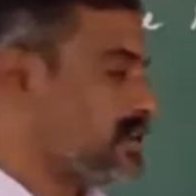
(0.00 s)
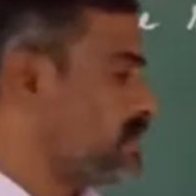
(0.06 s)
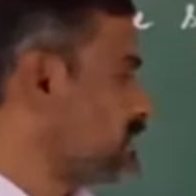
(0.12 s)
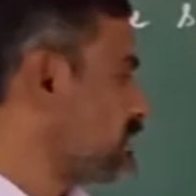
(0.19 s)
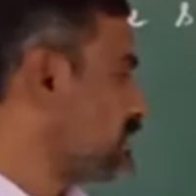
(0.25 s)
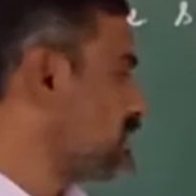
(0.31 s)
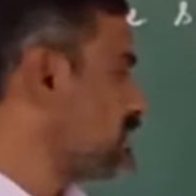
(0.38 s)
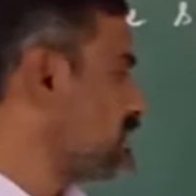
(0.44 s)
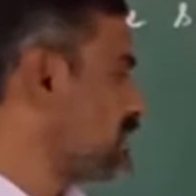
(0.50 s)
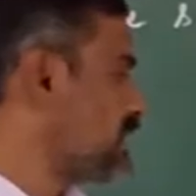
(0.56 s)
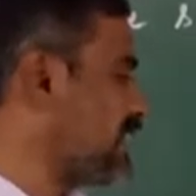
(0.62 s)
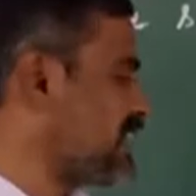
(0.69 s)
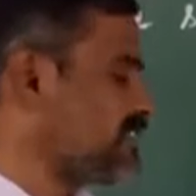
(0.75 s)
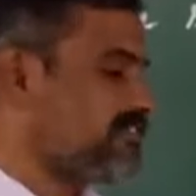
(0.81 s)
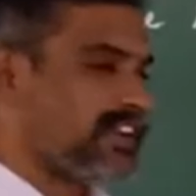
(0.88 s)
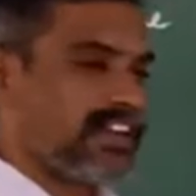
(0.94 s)
Here the
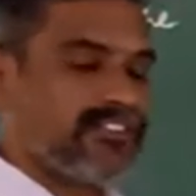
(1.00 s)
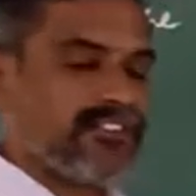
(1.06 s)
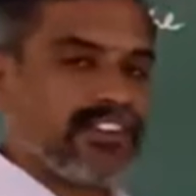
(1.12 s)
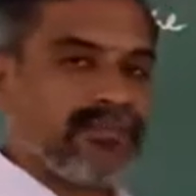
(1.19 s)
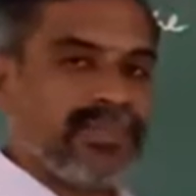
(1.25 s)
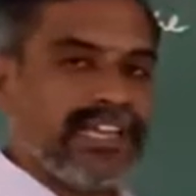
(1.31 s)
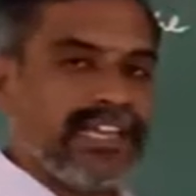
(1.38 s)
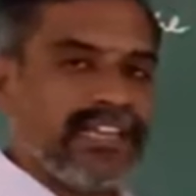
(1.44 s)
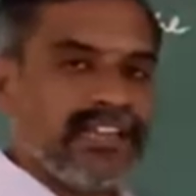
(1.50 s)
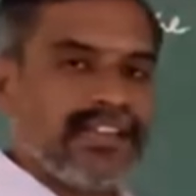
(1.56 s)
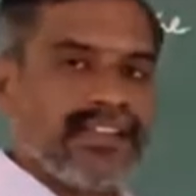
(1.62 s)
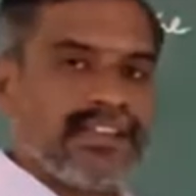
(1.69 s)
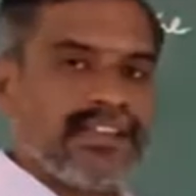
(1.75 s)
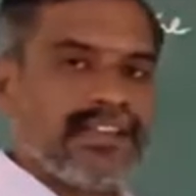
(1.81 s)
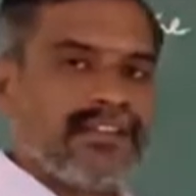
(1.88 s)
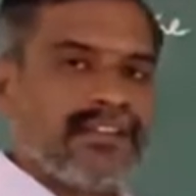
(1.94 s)
carry flag will be
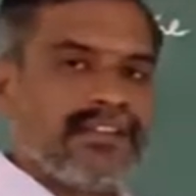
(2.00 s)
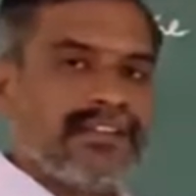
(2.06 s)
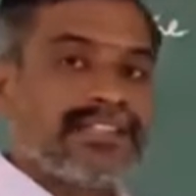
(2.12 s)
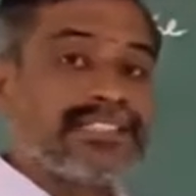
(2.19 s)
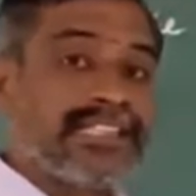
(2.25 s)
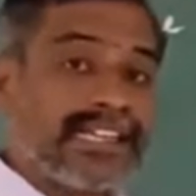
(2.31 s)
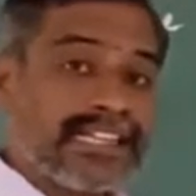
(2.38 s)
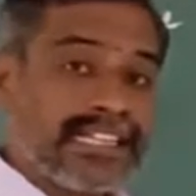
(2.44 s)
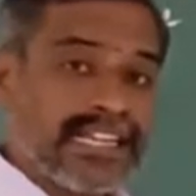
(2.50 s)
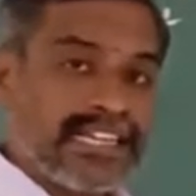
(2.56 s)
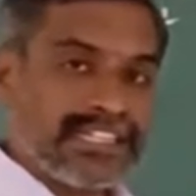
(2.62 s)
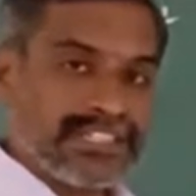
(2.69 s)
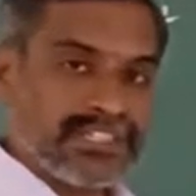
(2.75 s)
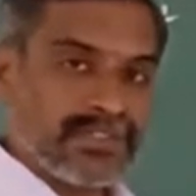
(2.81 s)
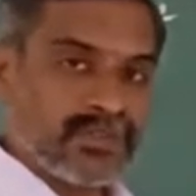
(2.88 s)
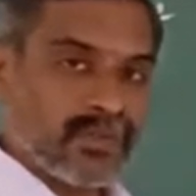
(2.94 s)
set
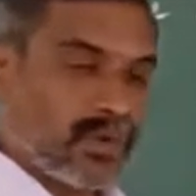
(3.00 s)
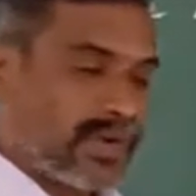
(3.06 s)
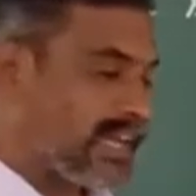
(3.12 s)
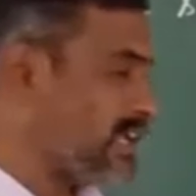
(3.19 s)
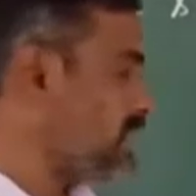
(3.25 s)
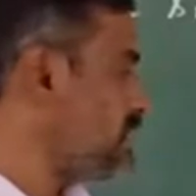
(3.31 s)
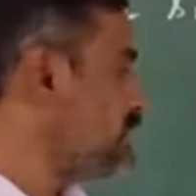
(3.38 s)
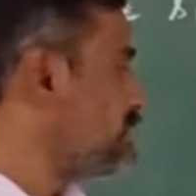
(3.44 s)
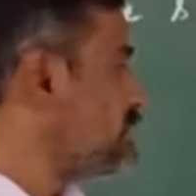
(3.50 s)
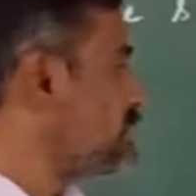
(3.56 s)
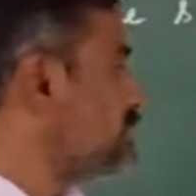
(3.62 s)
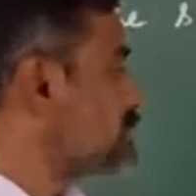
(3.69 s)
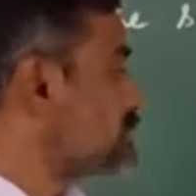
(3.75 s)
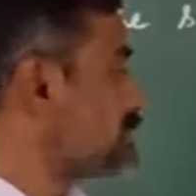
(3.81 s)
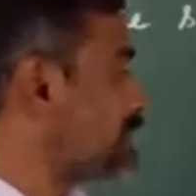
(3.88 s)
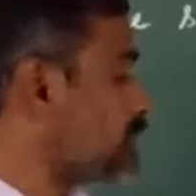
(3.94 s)
condition. Why?
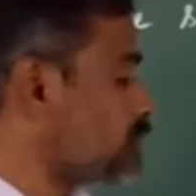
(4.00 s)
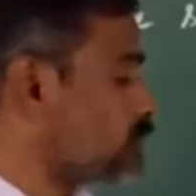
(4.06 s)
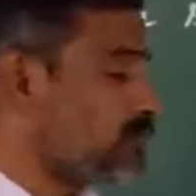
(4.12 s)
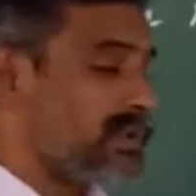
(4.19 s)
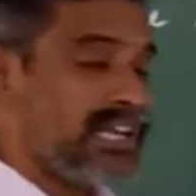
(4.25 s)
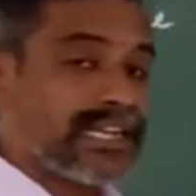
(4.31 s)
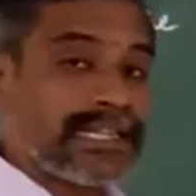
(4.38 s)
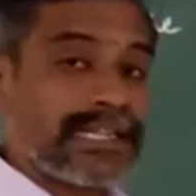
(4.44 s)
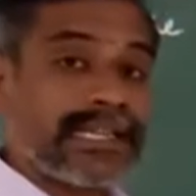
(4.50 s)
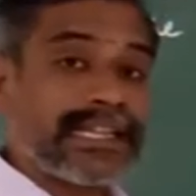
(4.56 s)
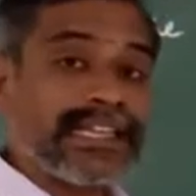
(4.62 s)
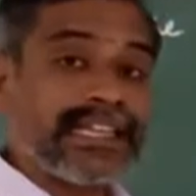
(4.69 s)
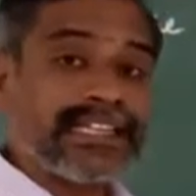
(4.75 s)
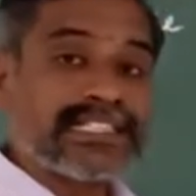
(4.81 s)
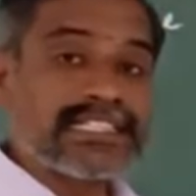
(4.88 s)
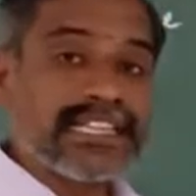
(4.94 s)
The accumulated
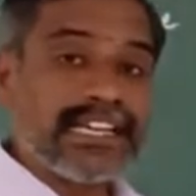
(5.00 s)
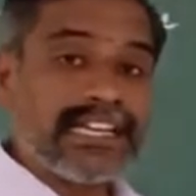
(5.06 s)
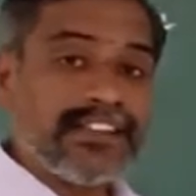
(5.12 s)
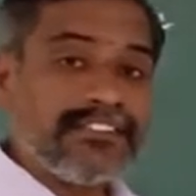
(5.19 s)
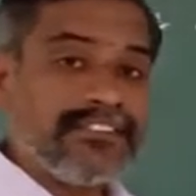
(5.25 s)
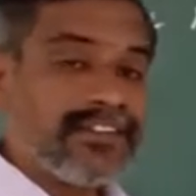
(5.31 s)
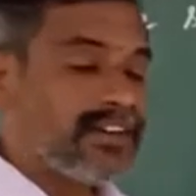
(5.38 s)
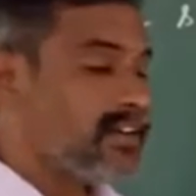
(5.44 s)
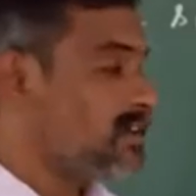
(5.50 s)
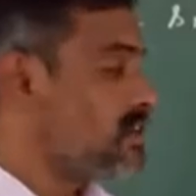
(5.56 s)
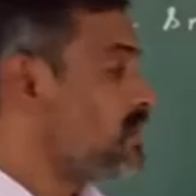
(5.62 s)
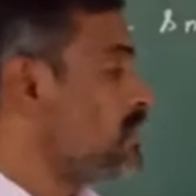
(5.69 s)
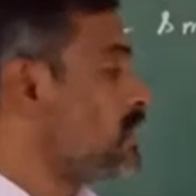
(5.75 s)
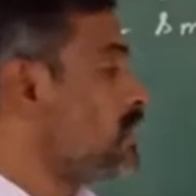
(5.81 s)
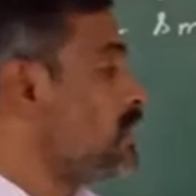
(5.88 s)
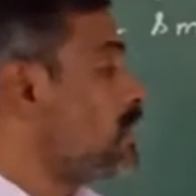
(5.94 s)
itself
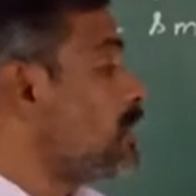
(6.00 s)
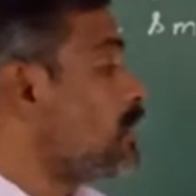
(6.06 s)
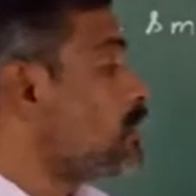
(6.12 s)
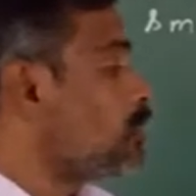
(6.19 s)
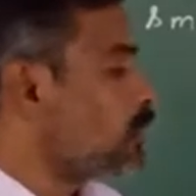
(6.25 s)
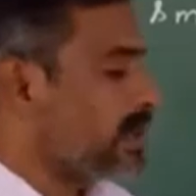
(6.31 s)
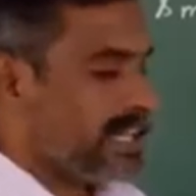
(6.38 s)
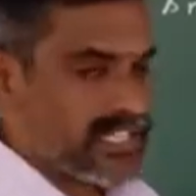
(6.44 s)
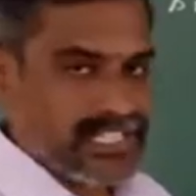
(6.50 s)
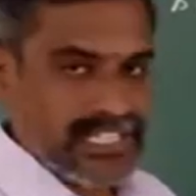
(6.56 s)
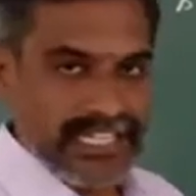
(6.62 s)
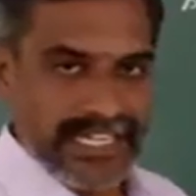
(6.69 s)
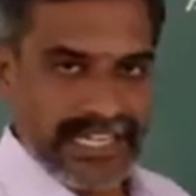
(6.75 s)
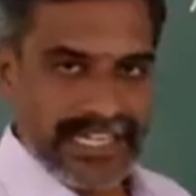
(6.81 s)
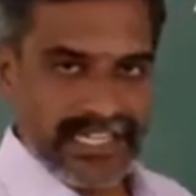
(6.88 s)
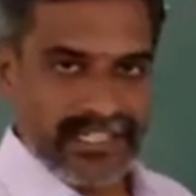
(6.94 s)
lowest
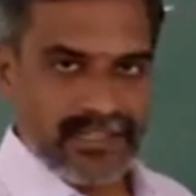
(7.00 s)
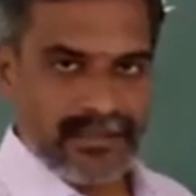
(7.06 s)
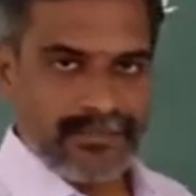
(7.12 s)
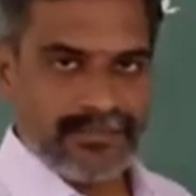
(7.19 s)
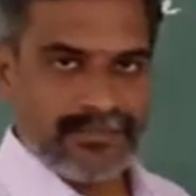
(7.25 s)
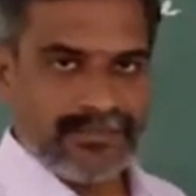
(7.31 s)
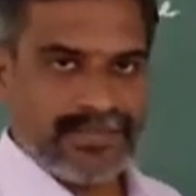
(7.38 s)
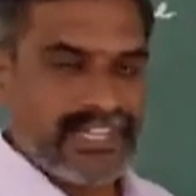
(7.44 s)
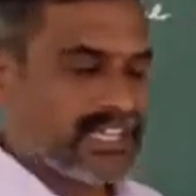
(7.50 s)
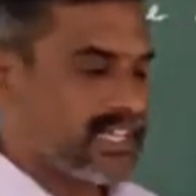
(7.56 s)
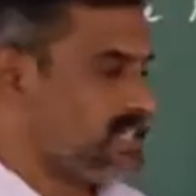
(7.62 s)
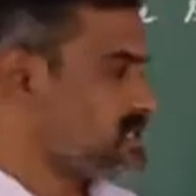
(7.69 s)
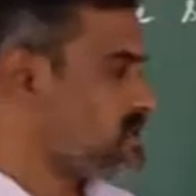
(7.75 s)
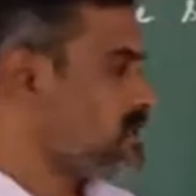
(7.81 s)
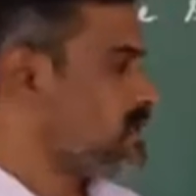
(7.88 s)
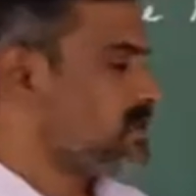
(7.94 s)
data, that
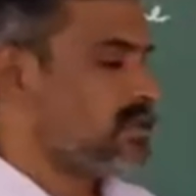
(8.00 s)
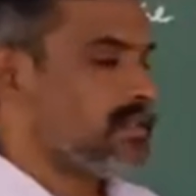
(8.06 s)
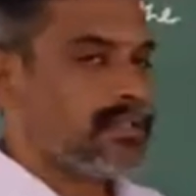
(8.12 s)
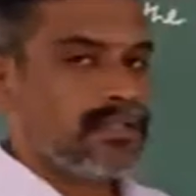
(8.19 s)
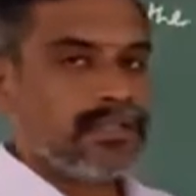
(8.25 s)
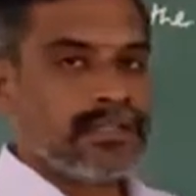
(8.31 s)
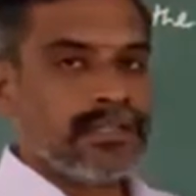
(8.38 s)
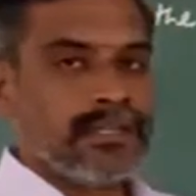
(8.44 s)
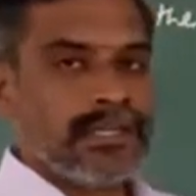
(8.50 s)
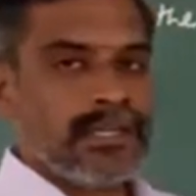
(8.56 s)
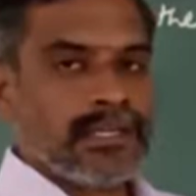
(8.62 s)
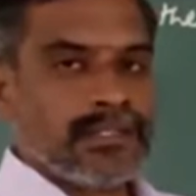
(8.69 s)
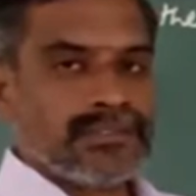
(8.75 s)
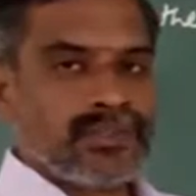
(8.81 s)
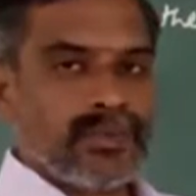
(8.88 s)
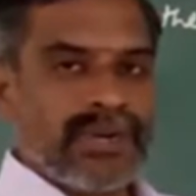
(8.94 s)
is
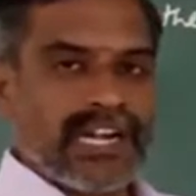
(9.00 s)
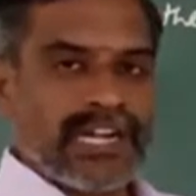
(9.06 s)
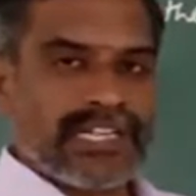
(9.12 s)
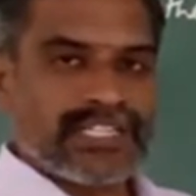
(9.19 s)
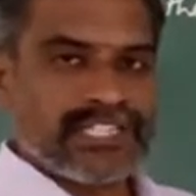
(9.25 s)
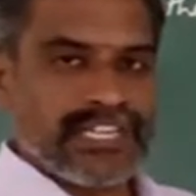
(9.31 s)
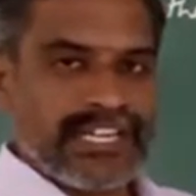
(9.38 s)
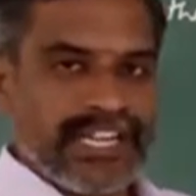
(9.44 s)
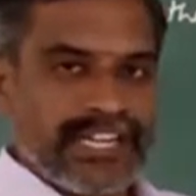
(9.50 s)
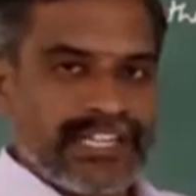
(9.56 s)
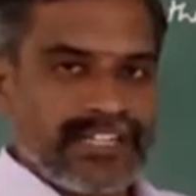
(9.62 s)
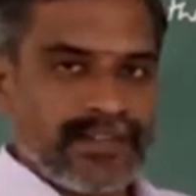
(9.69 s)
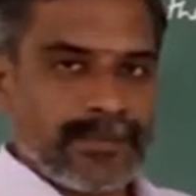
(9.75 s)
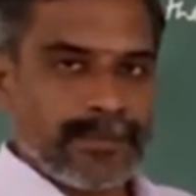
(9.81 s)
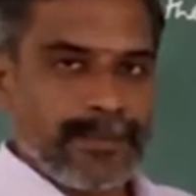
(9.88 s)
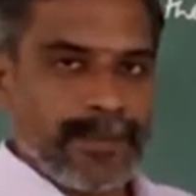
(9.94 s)
smallest data.